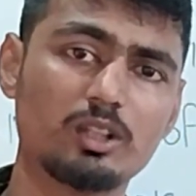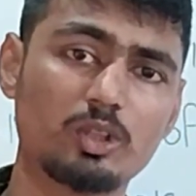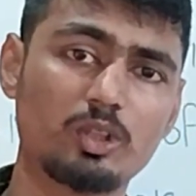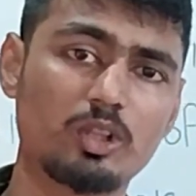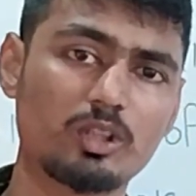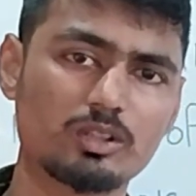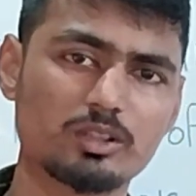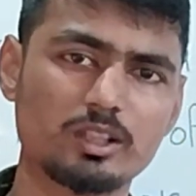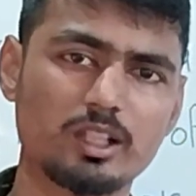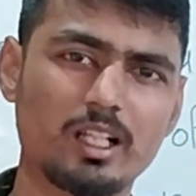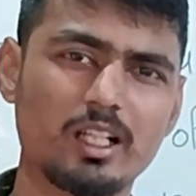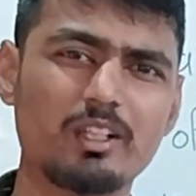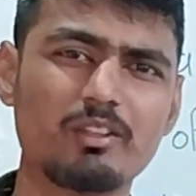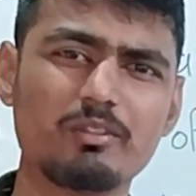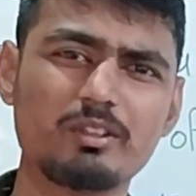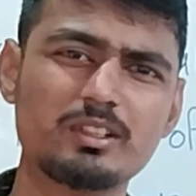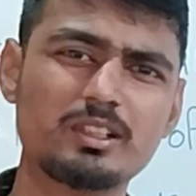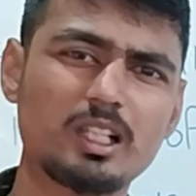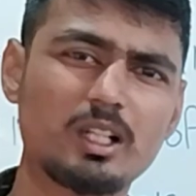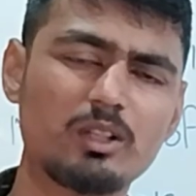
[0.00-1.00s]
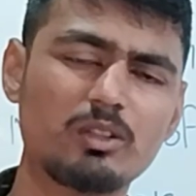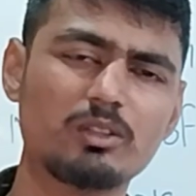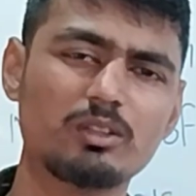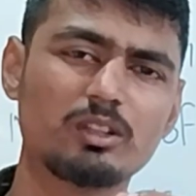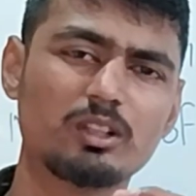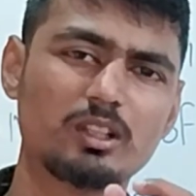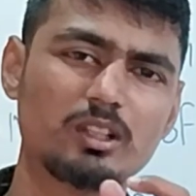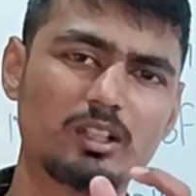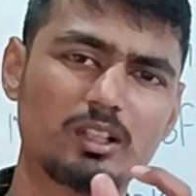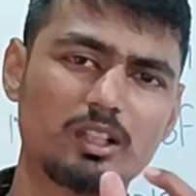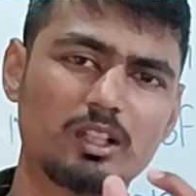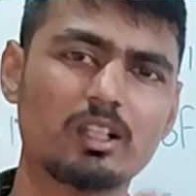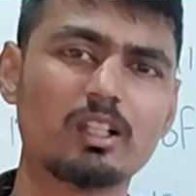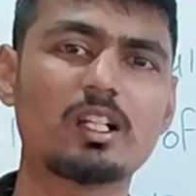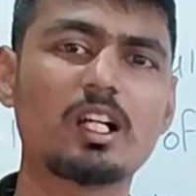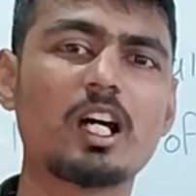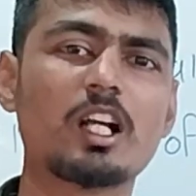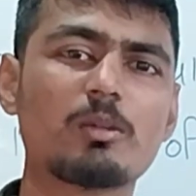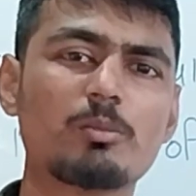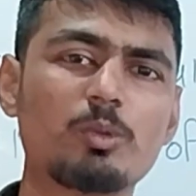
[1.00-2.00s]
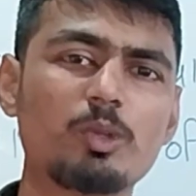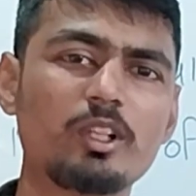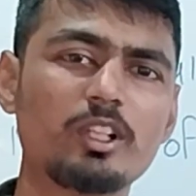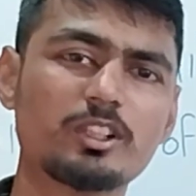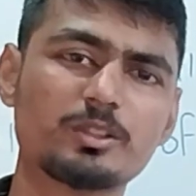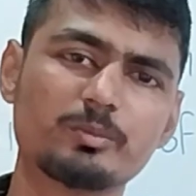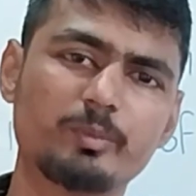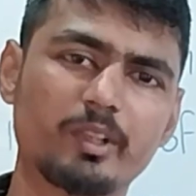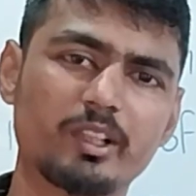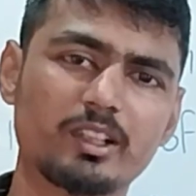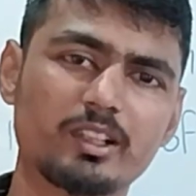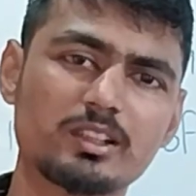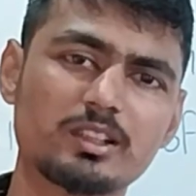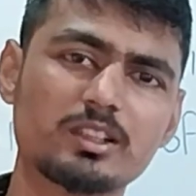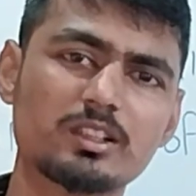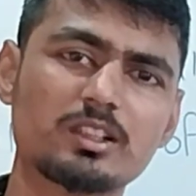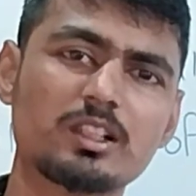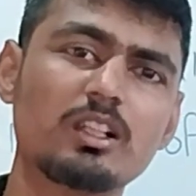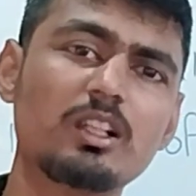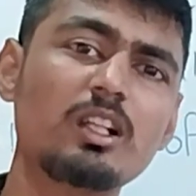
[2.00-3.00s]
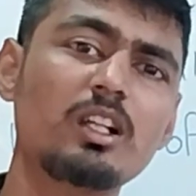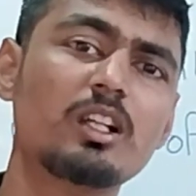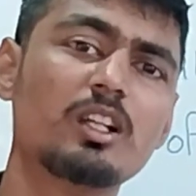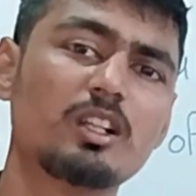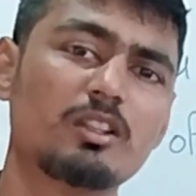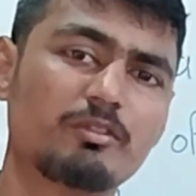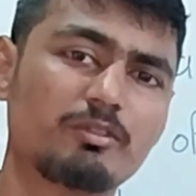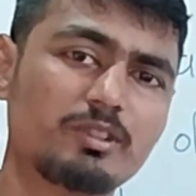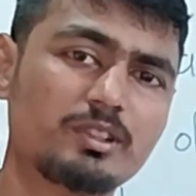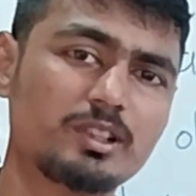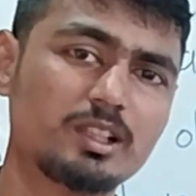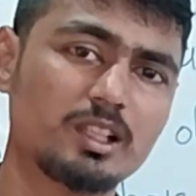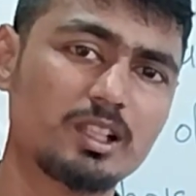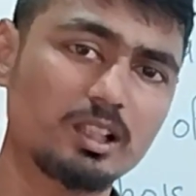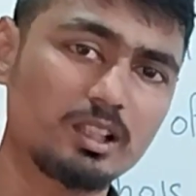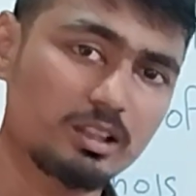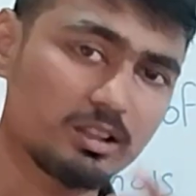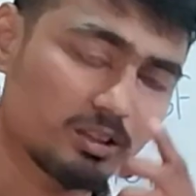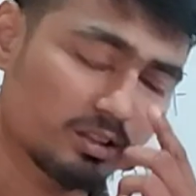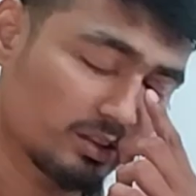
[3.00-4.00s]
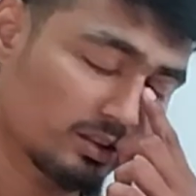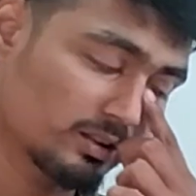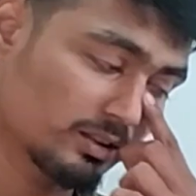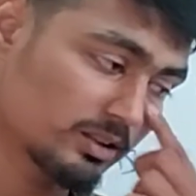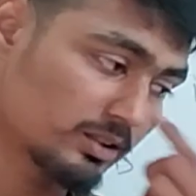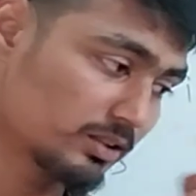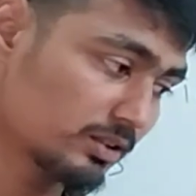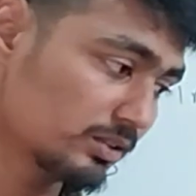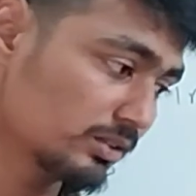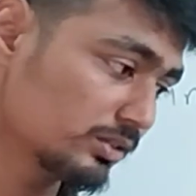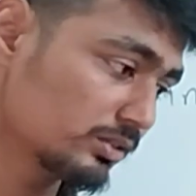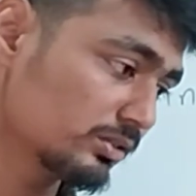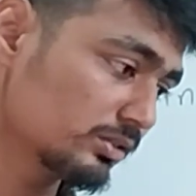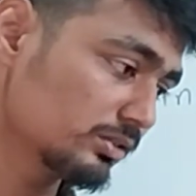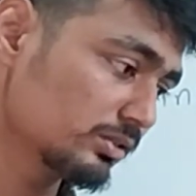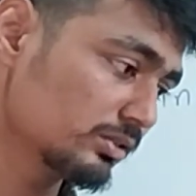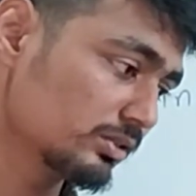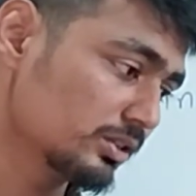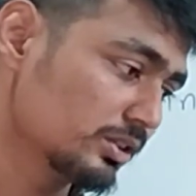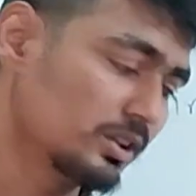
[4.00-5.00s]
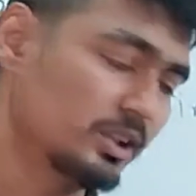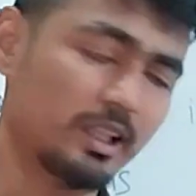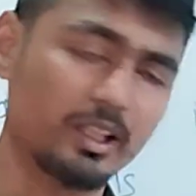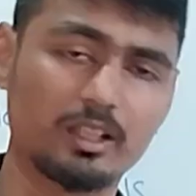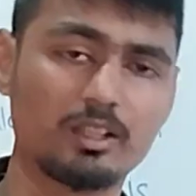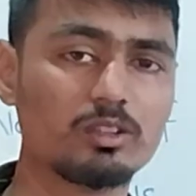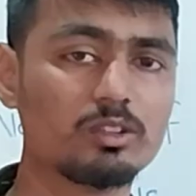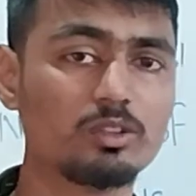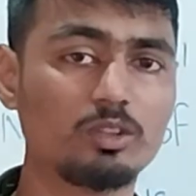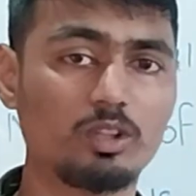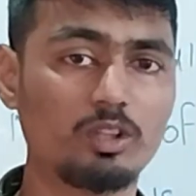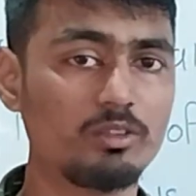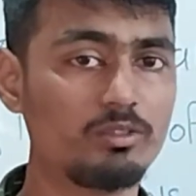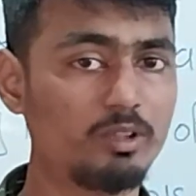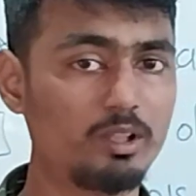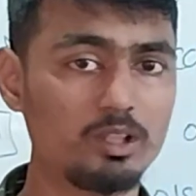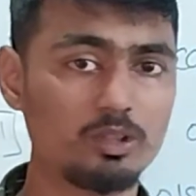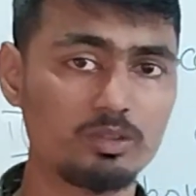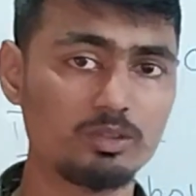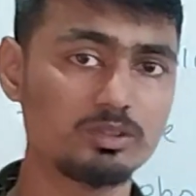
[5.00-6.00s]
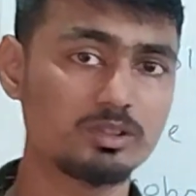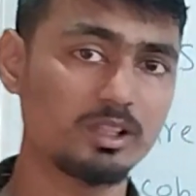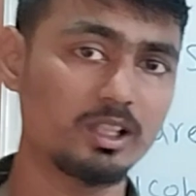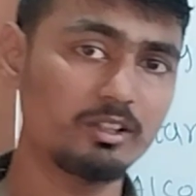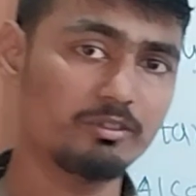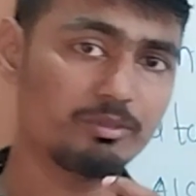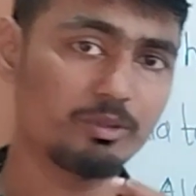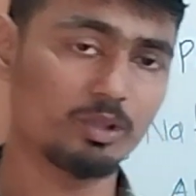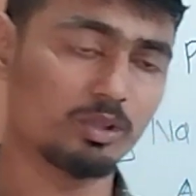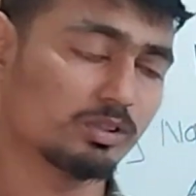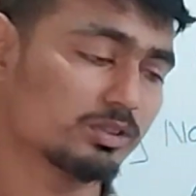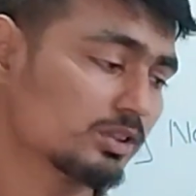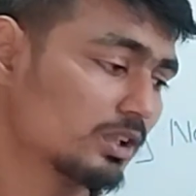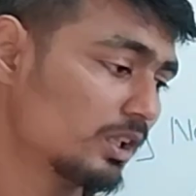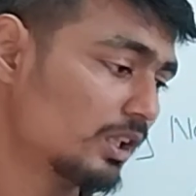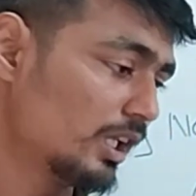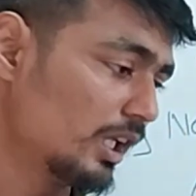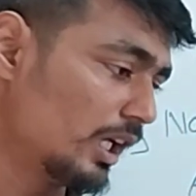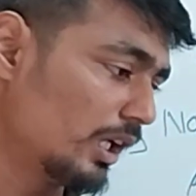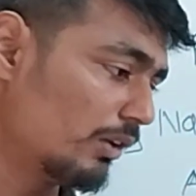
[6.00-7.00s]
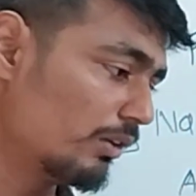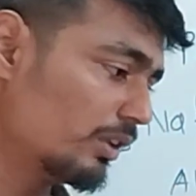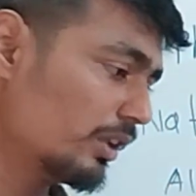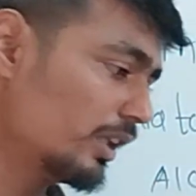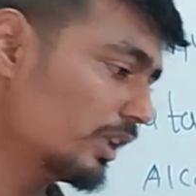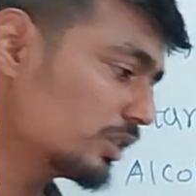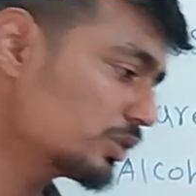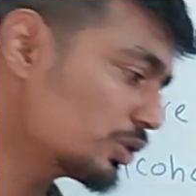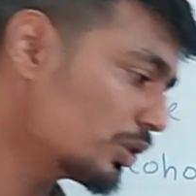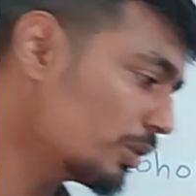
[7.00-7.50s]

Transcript: toxic, and which have a carbolic smell. This is the physical state of alcohols and phenols. Our next